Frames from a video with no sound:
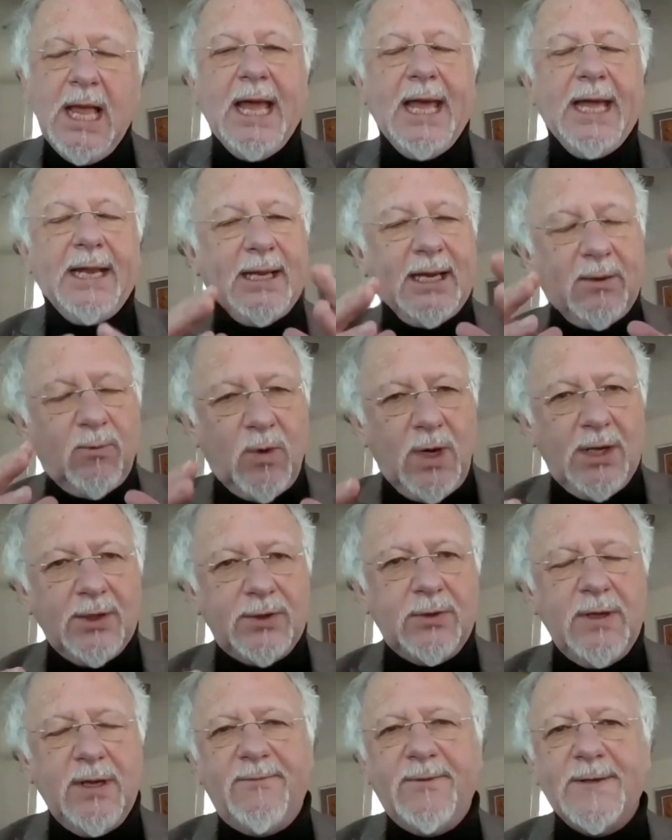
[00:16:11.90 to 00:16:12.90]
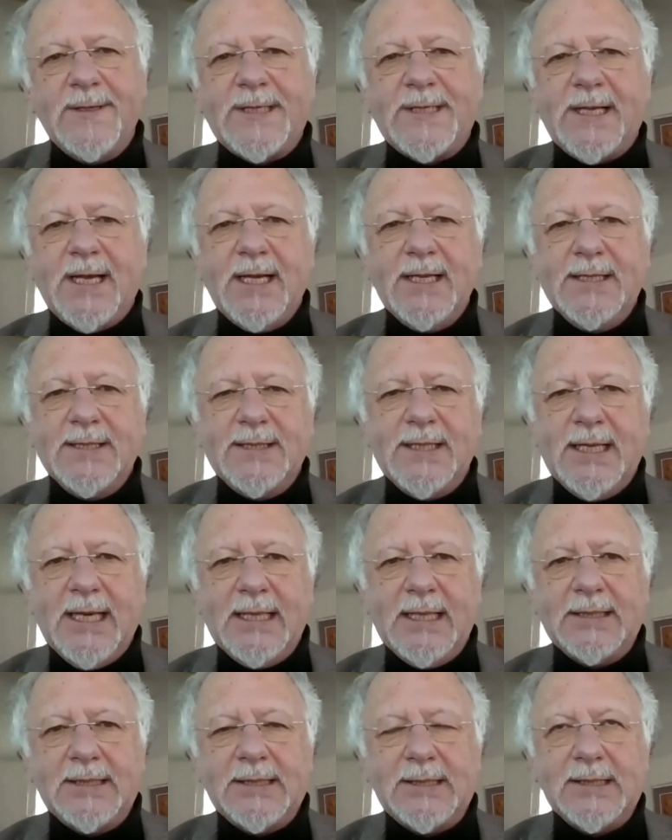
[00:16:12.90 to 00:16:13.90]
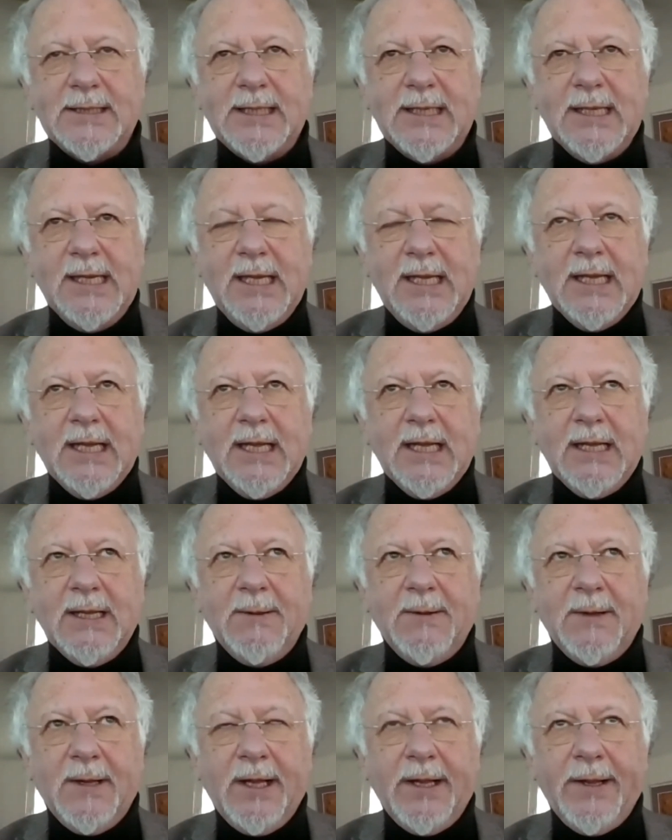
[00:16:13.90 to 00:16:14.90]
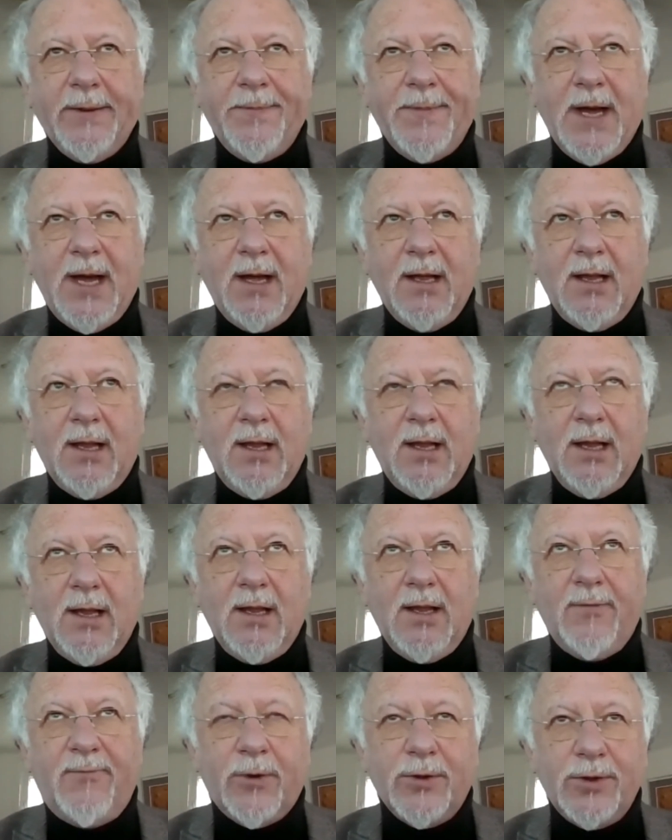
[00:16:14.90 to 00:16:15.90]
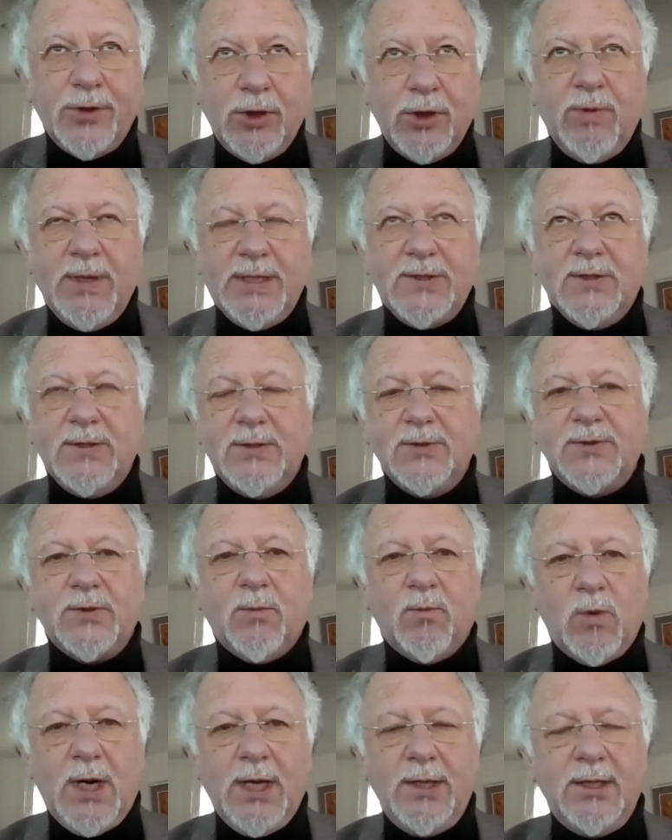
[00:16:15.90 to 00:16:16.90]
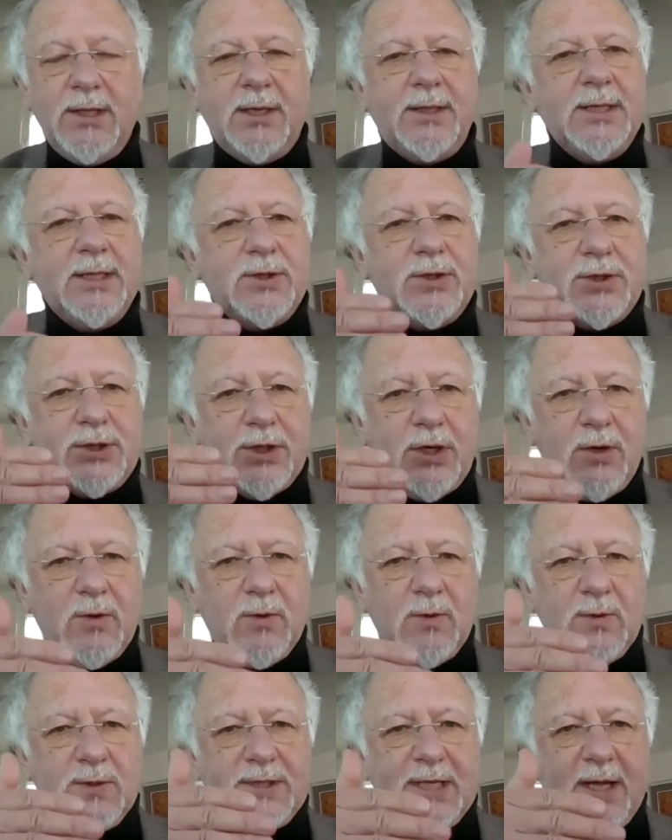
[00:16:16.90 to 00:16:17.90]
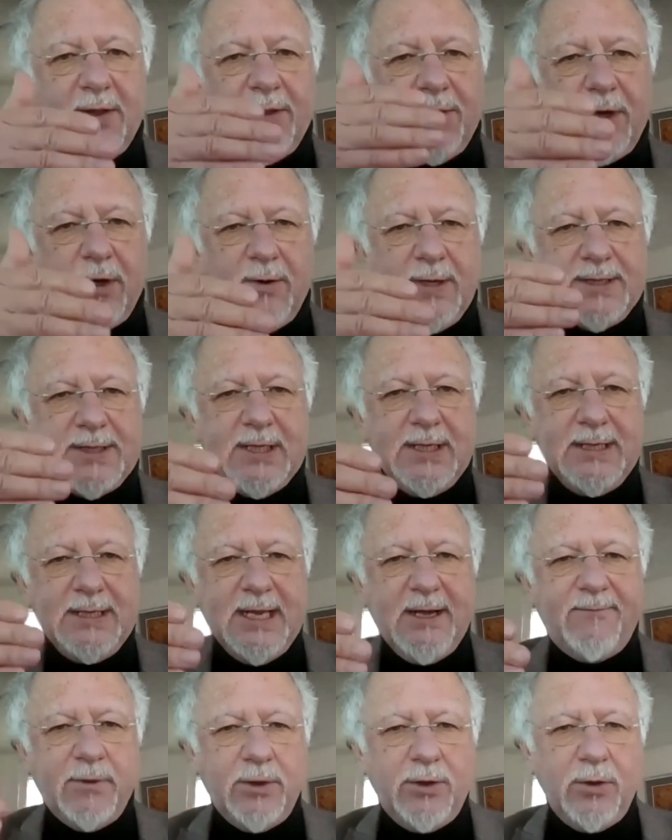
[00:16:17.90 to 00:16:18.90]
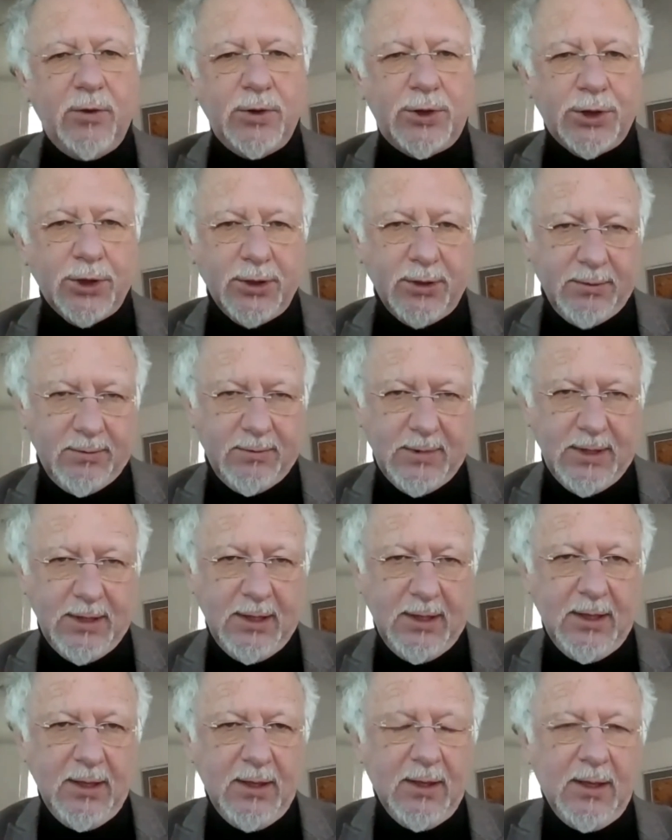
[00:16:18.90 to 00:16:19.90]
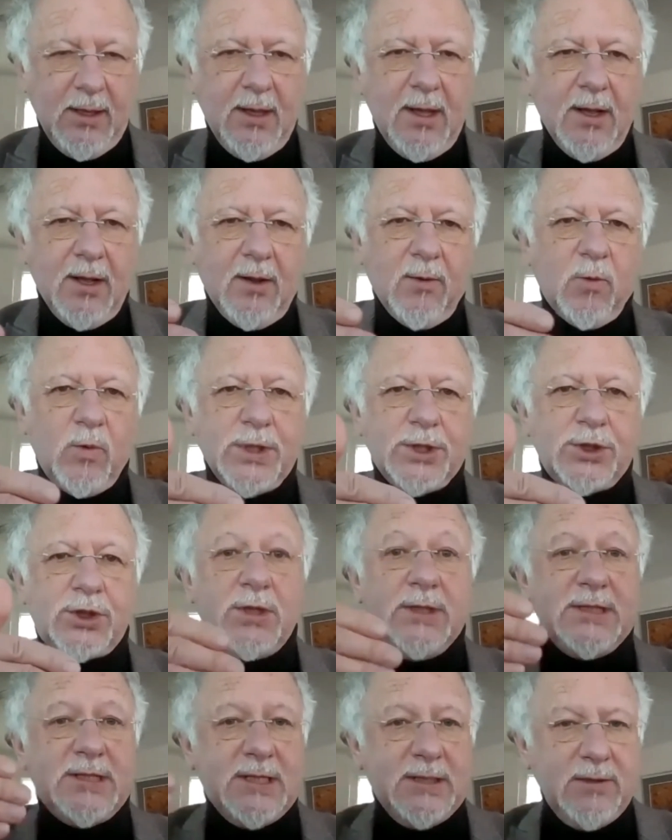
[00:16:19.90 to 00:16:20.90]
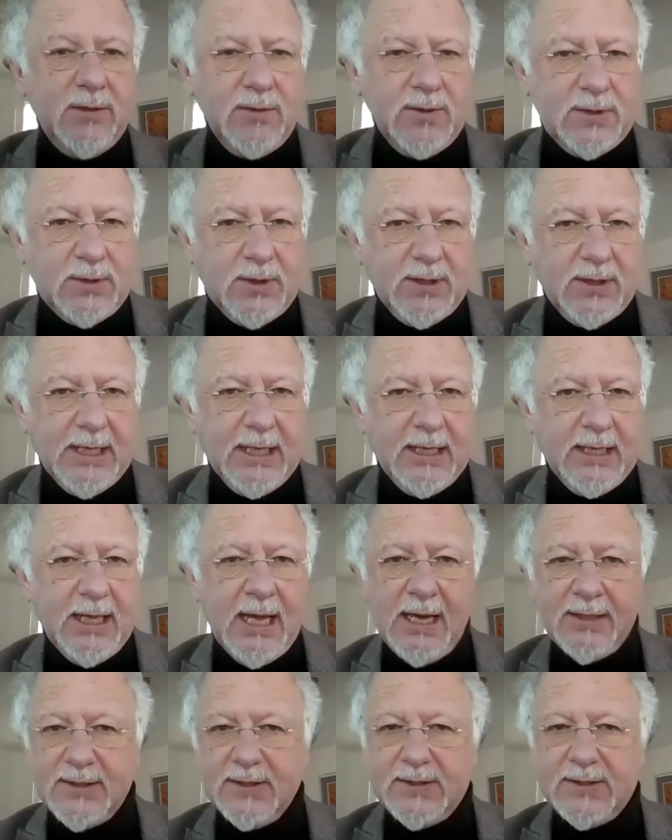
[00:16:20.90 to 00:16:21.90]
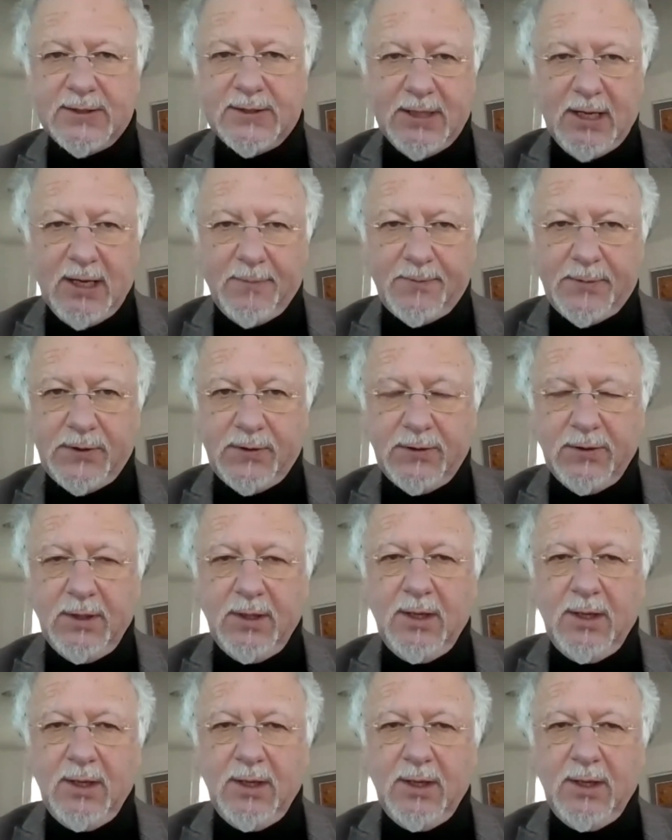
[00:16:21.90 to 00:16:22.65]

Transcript: And I want to emphasize that for two reasons. One, that it shows that there is an evolution which continues today, hasn't stopped,